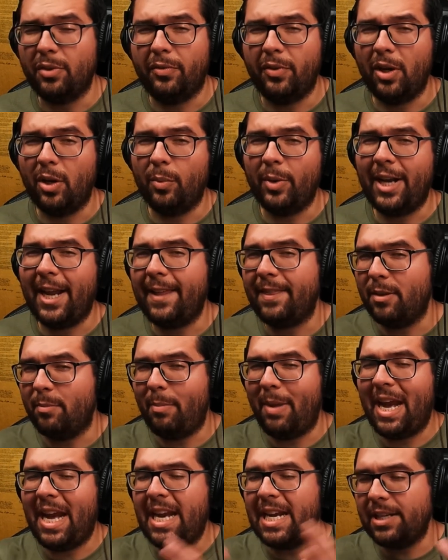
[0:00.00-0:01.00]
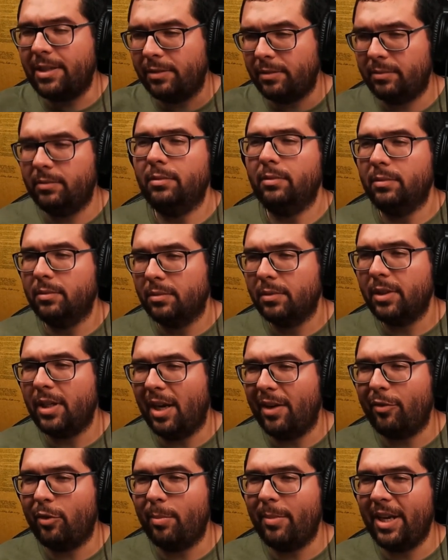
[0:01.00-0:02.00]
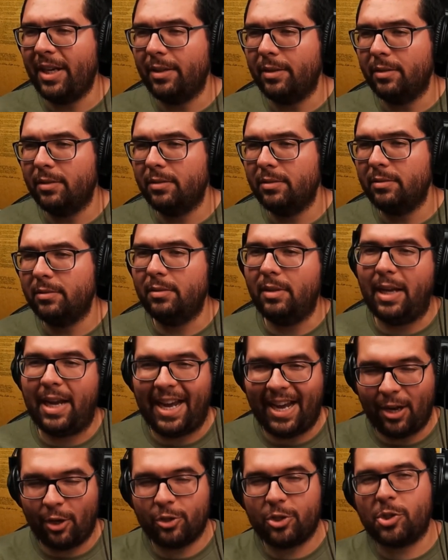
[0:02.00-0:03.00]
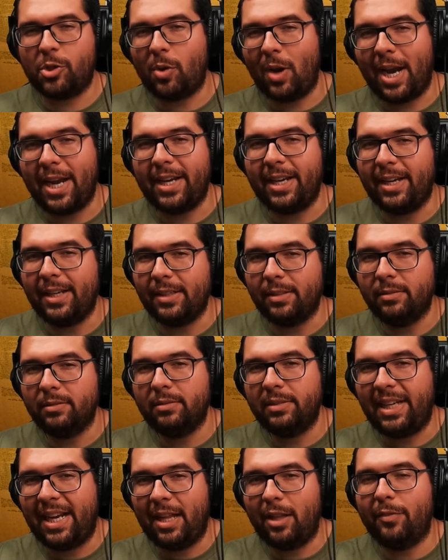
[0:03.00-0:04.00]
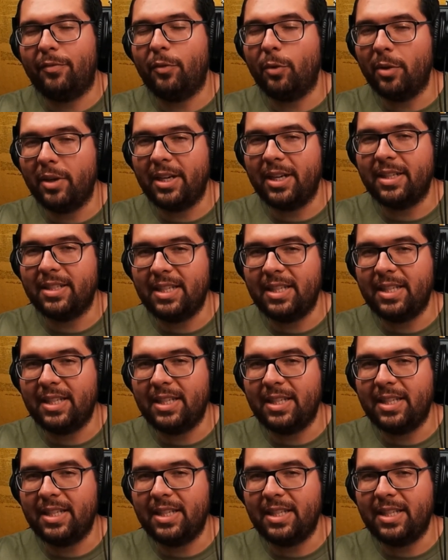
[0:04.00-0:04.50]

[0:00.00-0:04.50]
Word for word: far, we got the main government airstriking California and